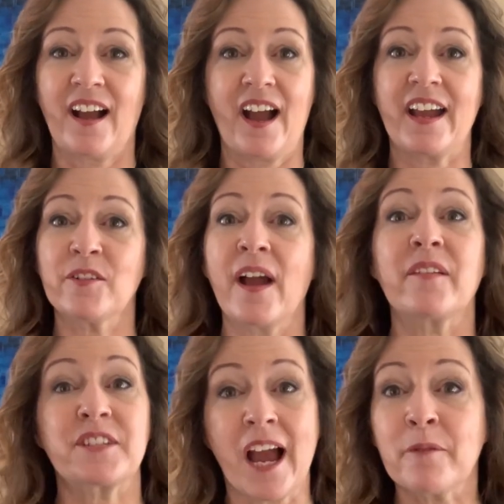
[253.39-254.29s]
I don't
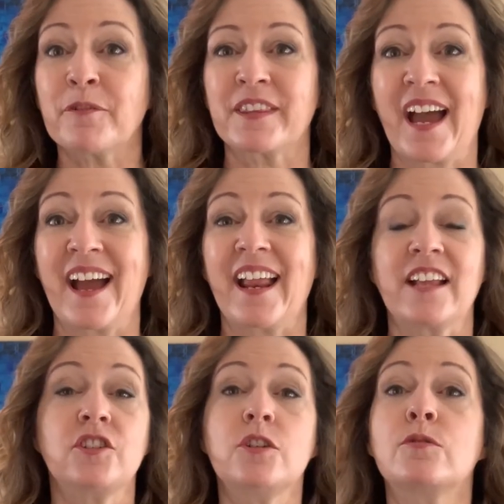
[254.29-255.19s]
have time for that,
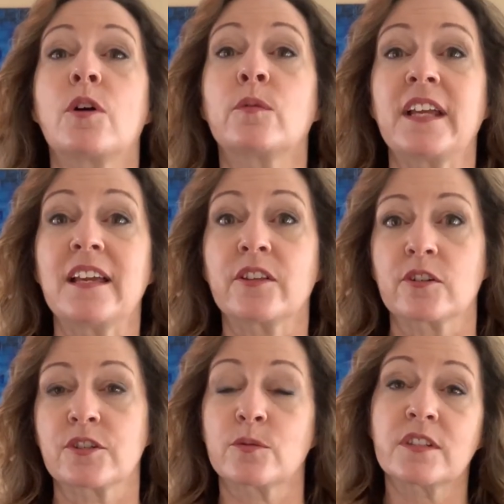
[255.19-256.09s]
and you don't
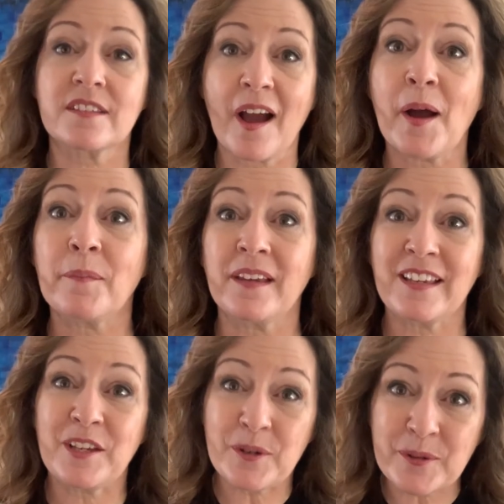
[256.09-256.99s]
either. So stop
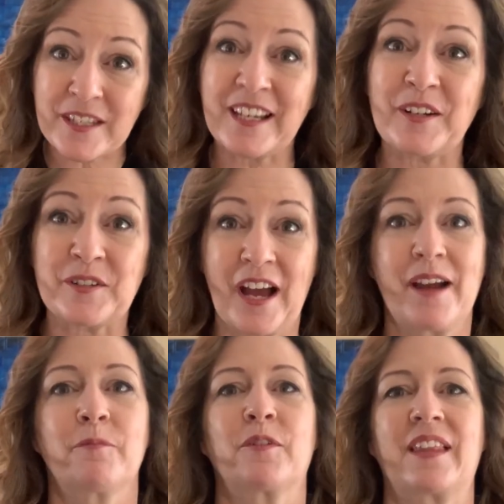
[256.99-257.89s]
using your
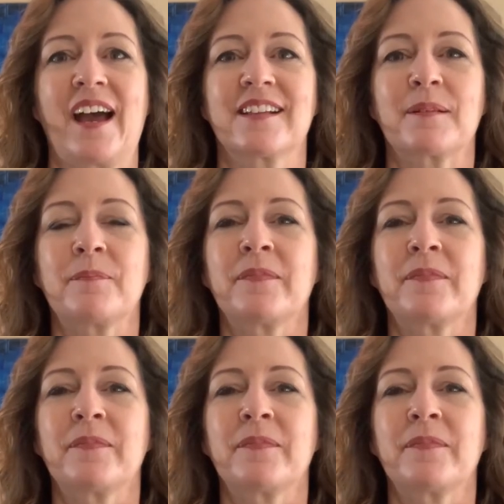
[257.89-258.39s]
time for that.